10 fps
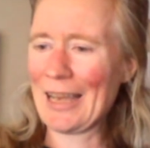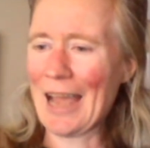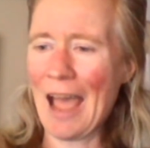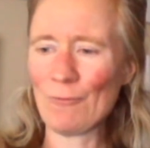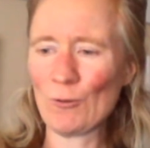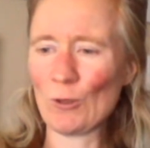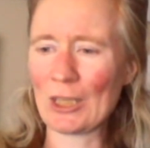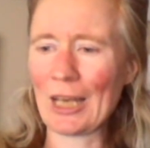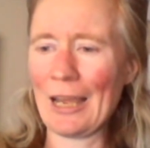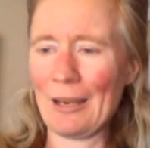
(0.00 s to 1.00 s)
have to
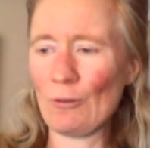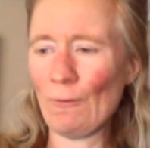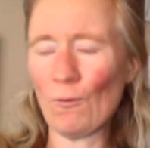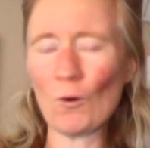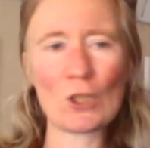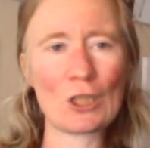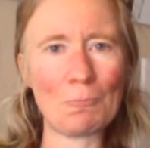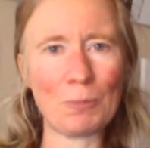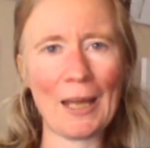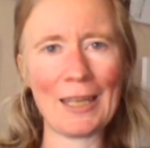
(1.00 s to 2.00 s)
say, you're forced to
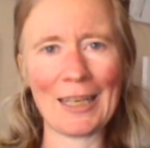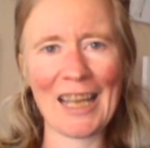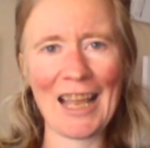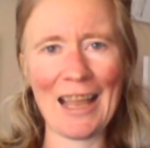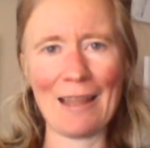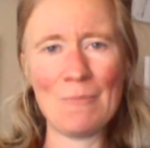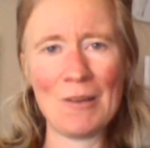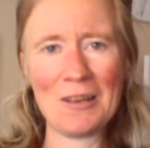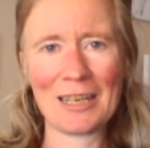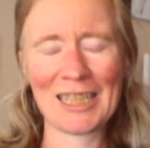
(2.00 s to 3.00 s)
play the game,
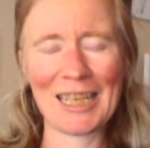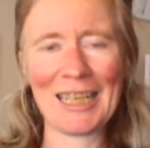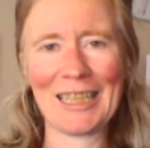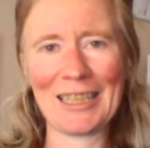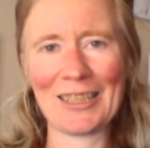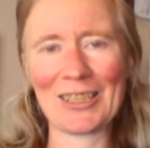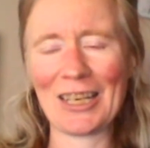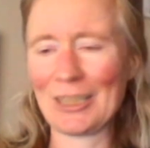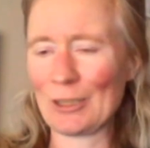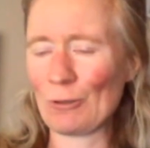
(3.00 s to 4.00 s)
say things
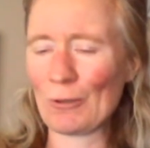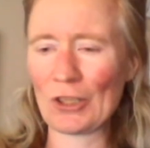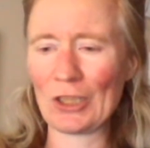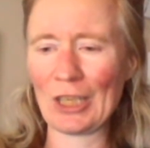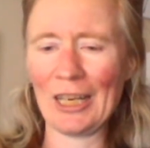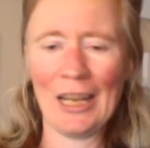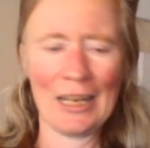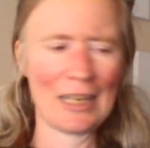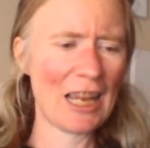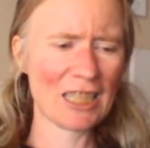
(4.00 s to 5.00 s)
under torture that,
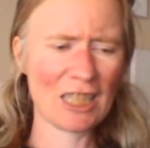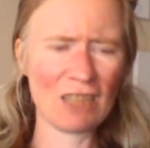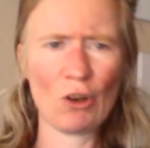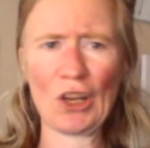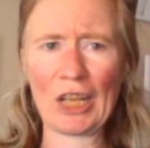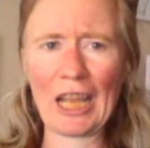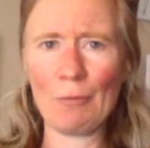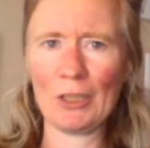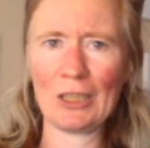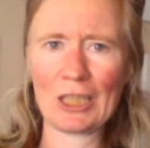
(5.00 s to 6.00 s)
yes, you're
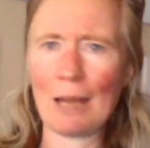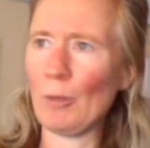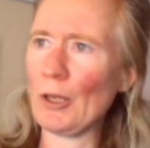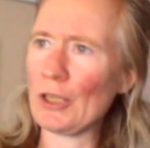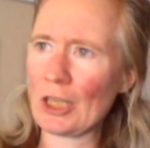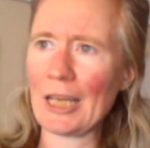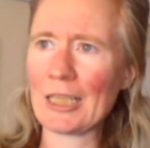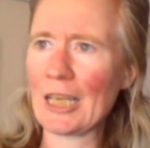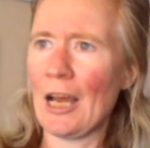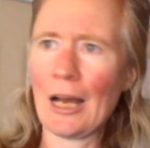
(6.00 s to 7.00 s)
okay with the tablets,
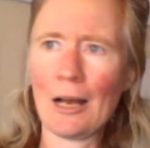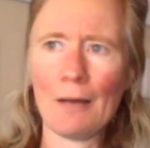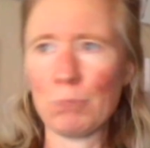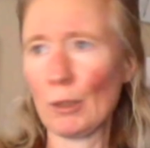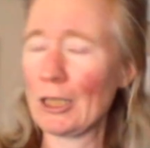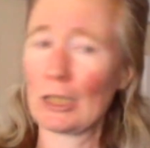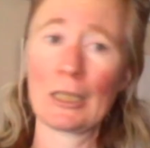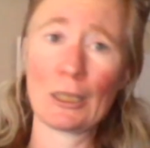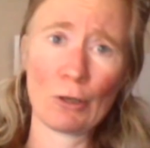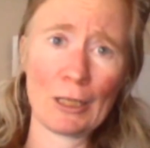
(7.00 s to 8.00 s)
yes, please
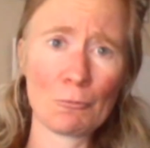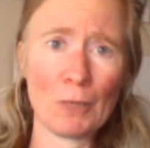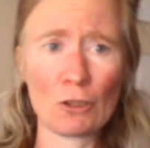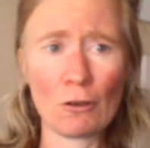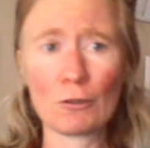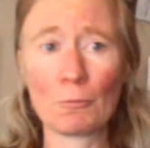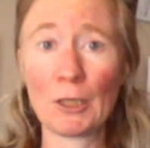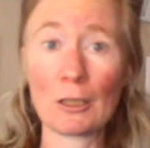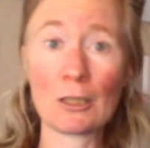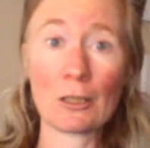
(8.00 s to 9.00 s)
decrease my dose
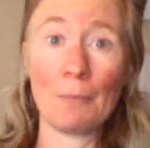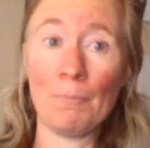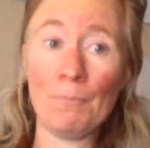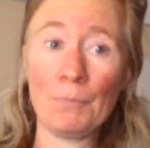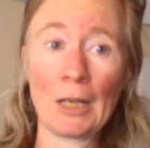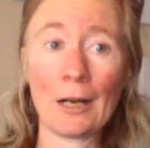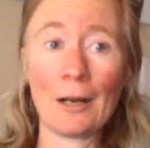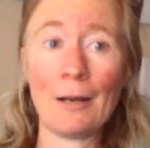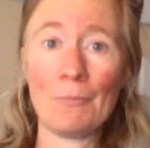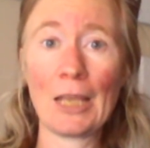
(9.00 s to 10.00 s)
because I'm
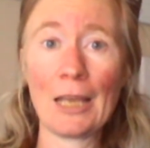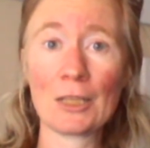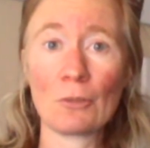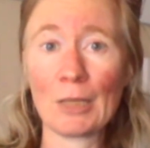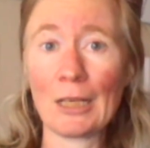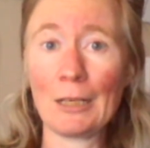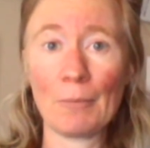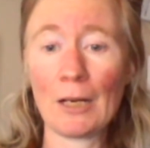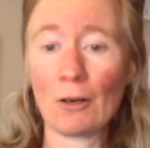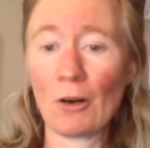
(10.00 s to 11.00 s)

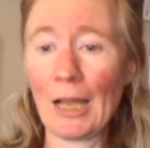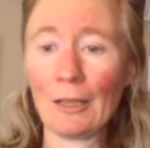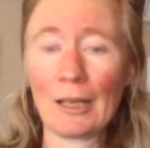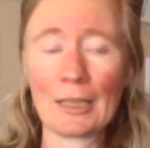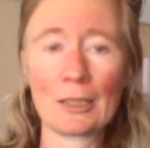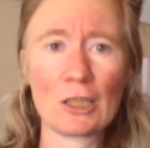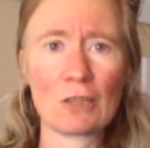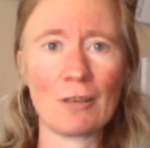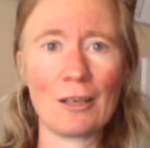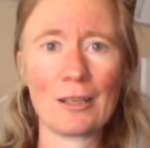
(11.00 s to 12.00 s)
getting better, I like this
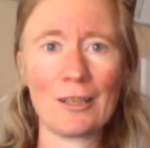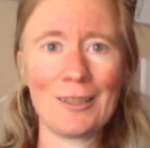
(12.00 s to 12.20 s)
drug.